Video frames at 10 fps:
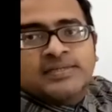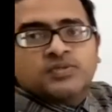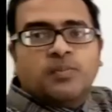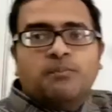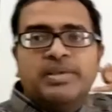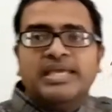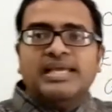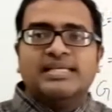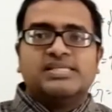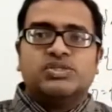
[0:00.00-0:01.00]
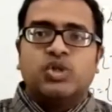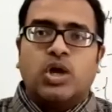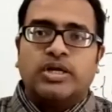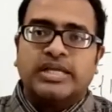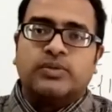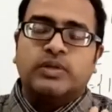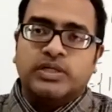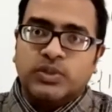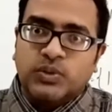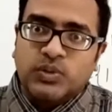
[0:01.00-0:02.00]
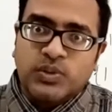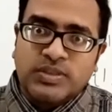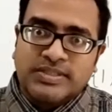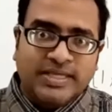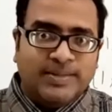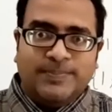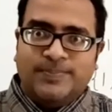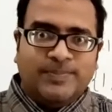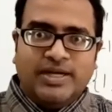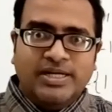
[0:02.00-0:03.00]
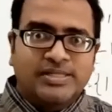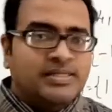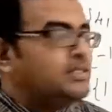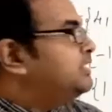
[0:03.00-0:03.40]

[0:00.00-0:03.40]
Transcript: So B is not equal to C. Right?